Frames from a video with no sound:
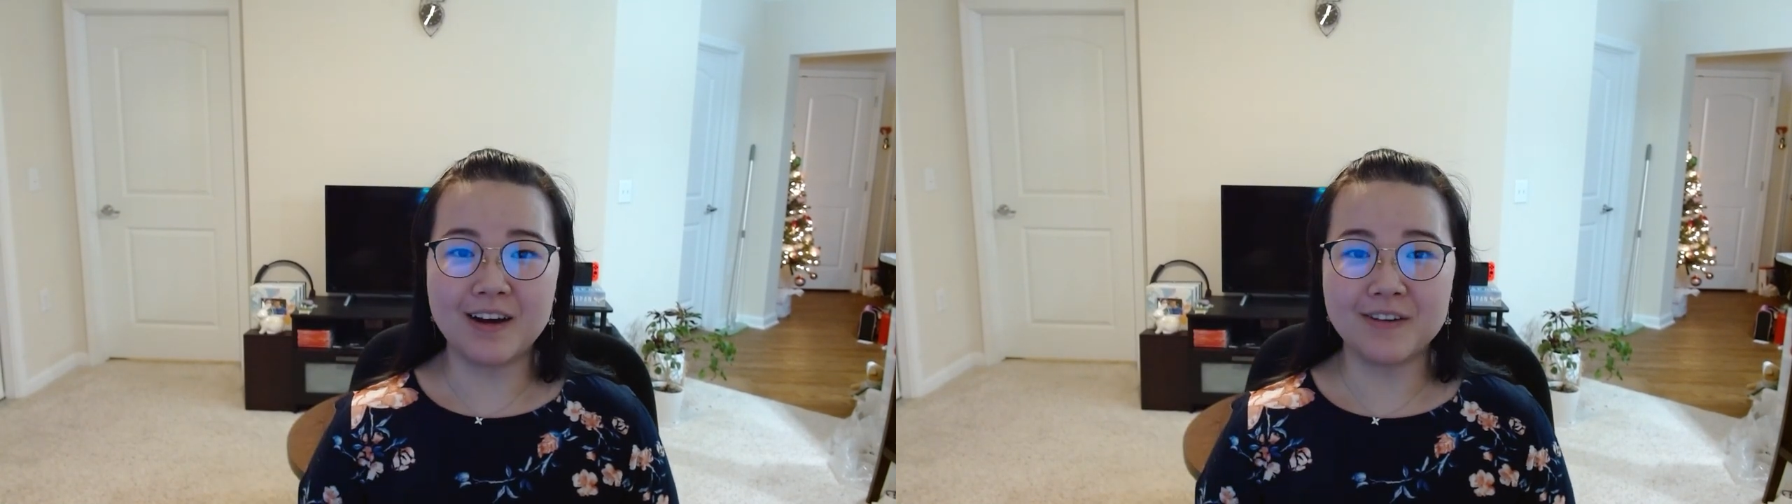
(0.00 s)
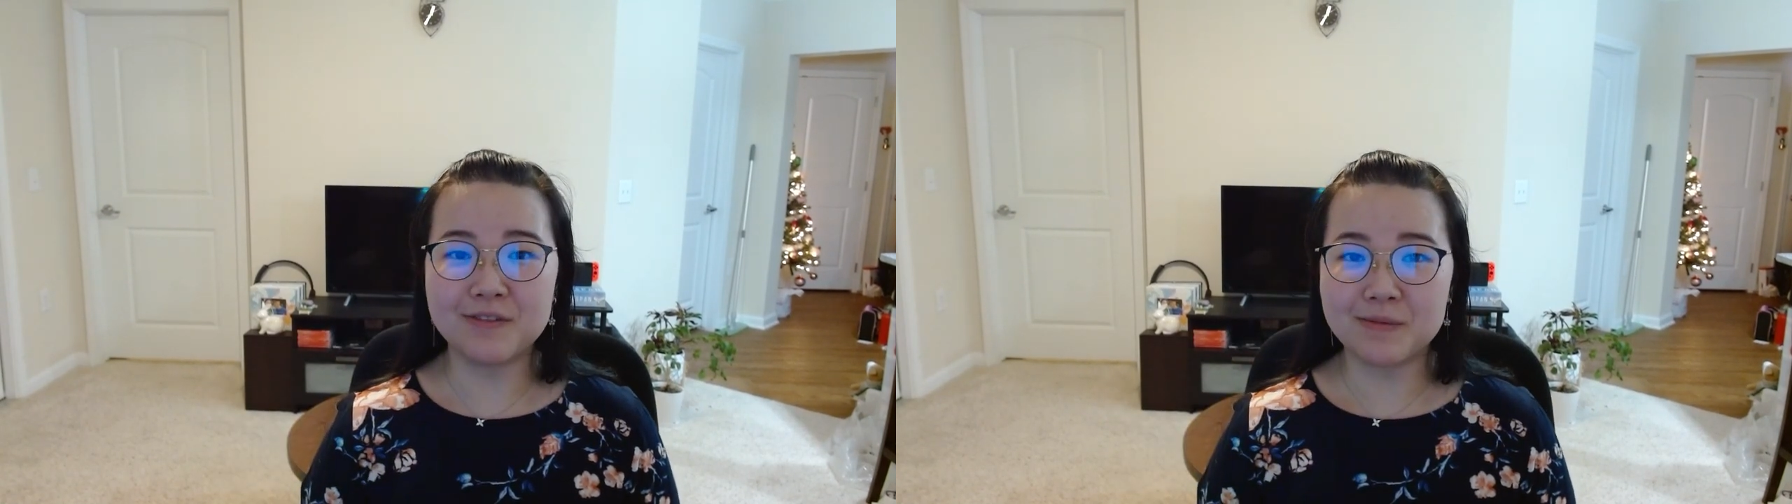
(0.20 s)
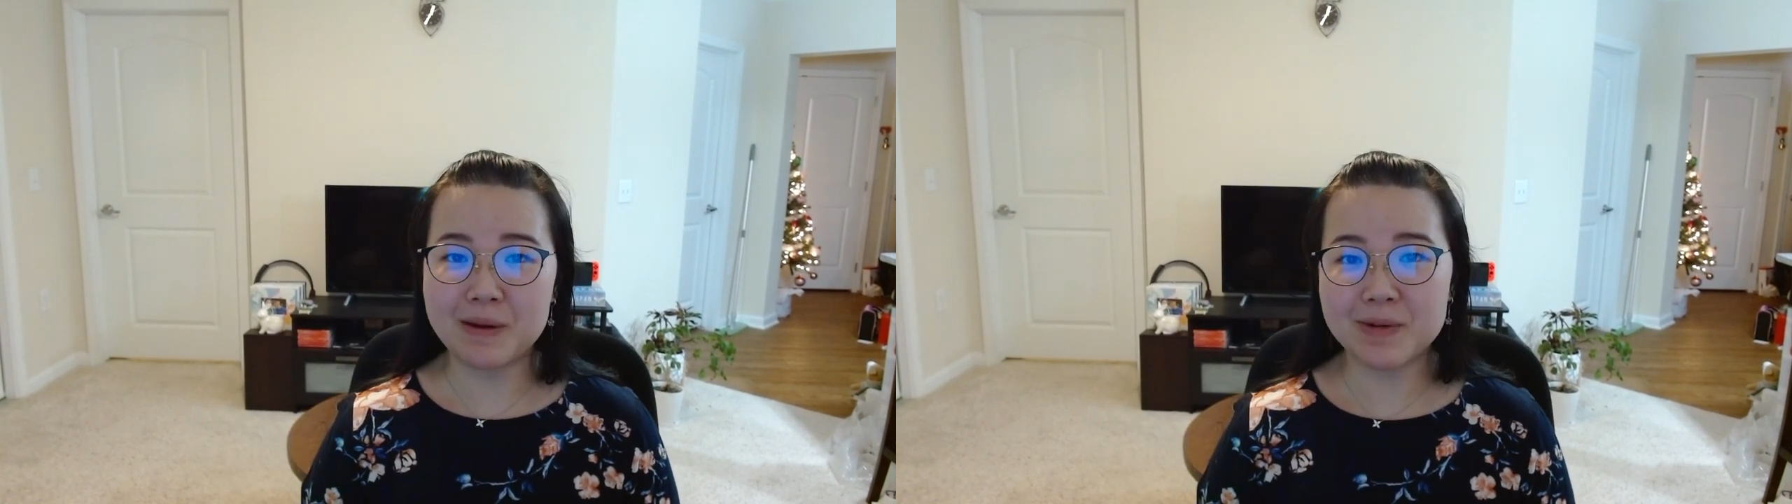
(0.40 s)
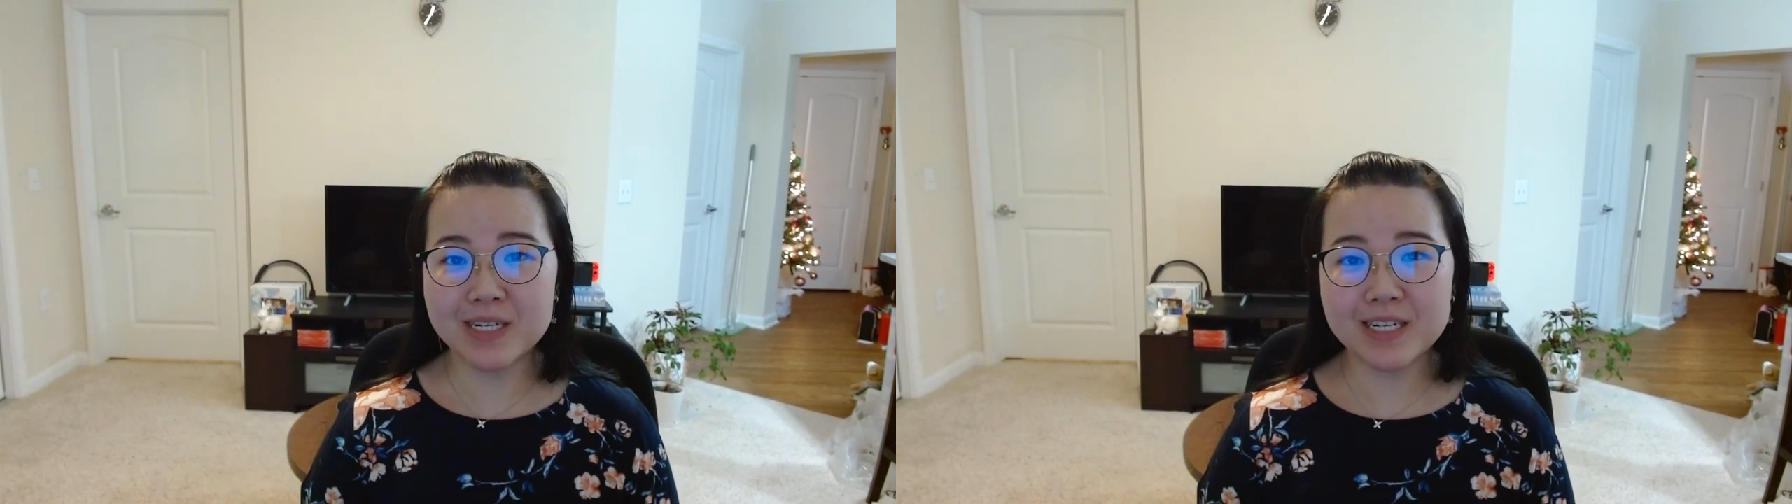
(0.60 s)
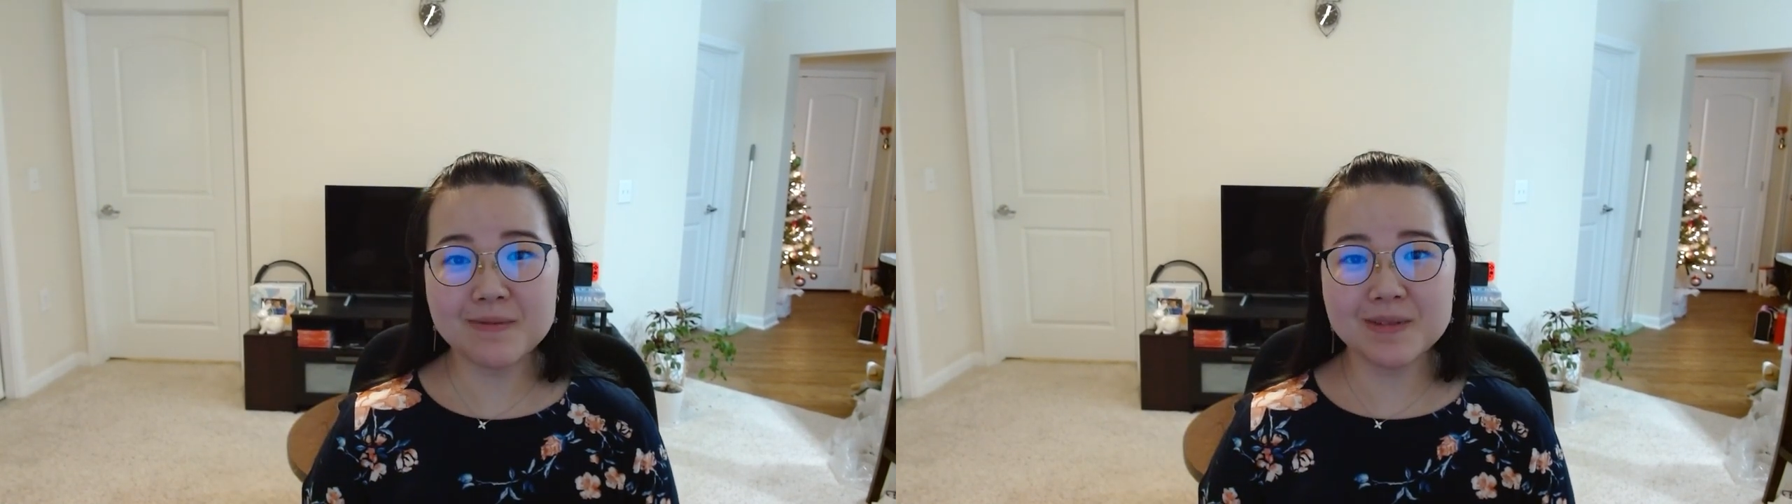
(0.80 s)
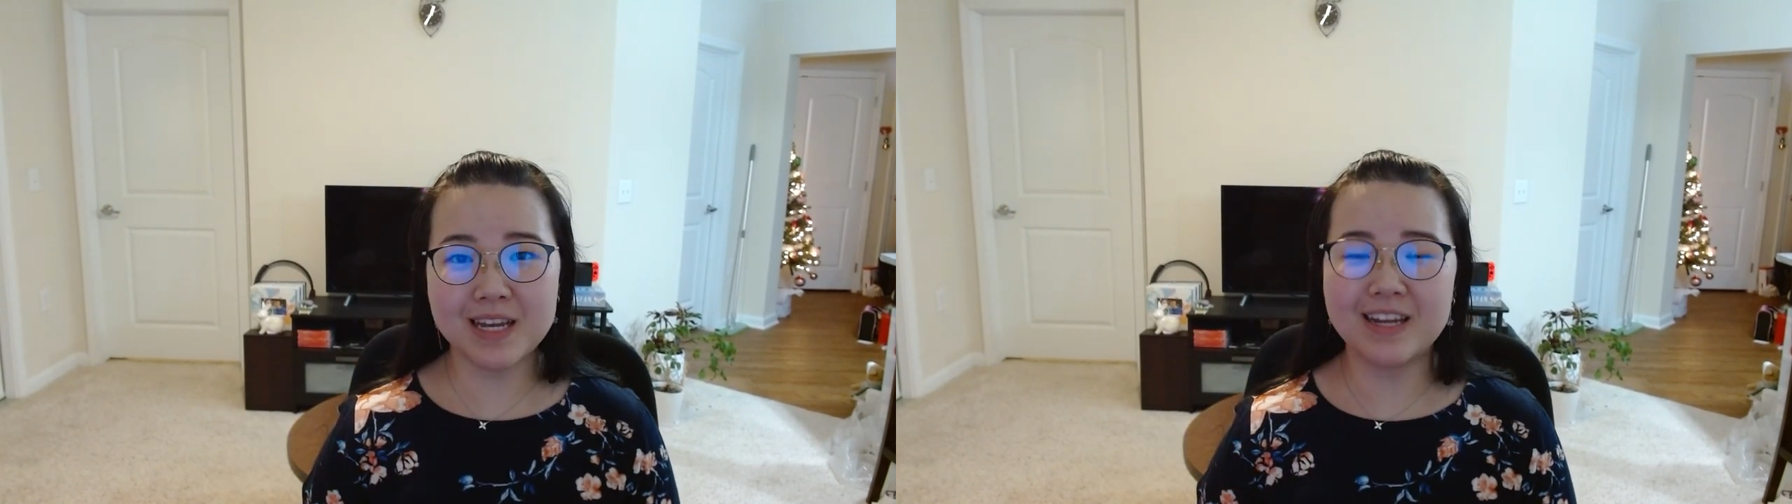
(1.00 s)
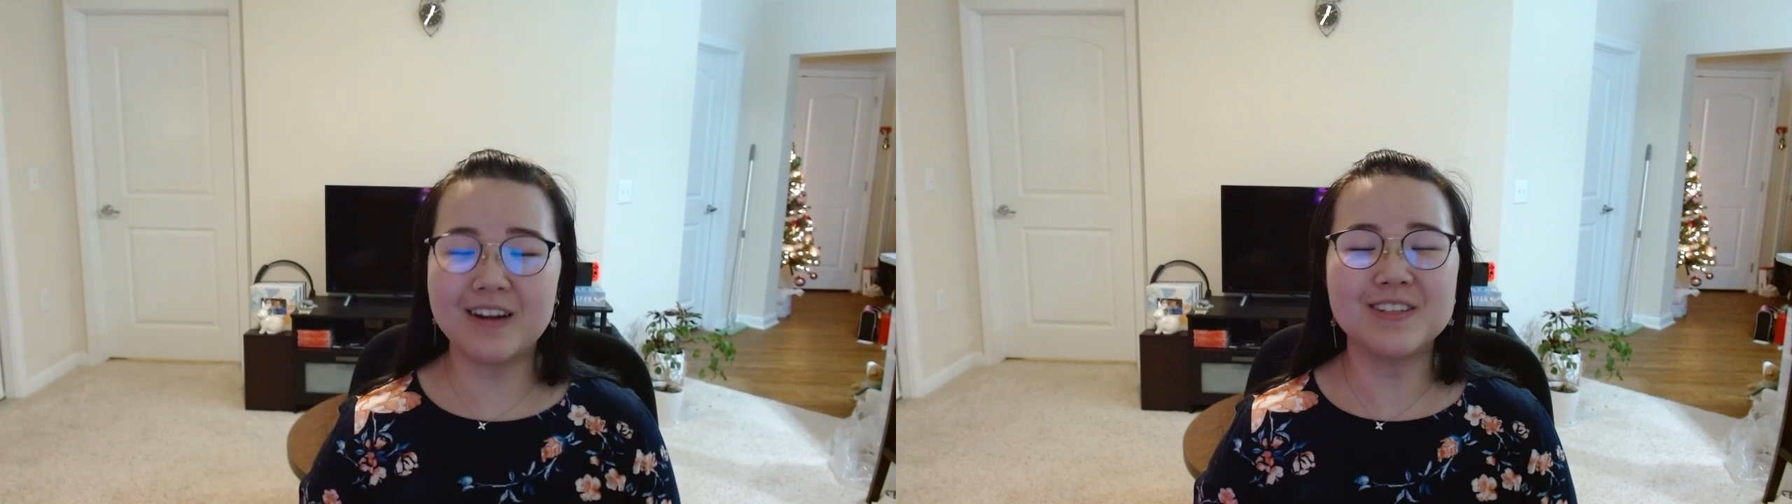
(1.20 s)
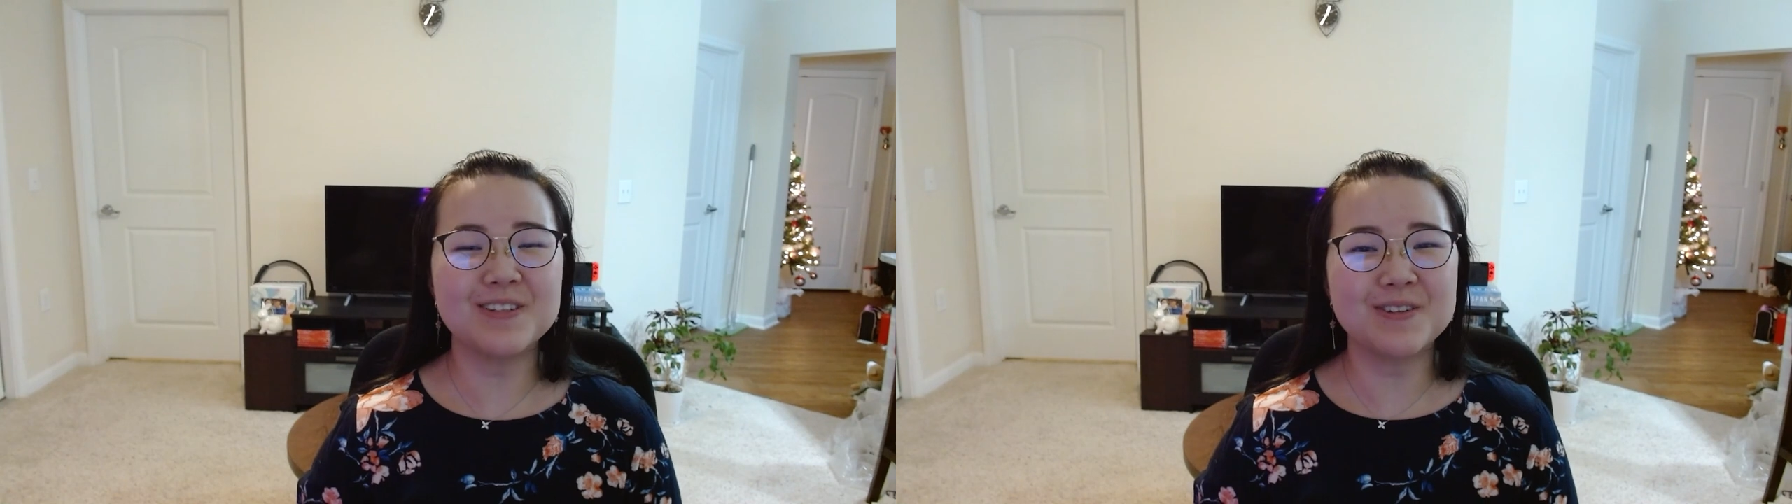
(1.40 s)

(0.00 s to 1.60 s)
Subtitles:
for memberships, and also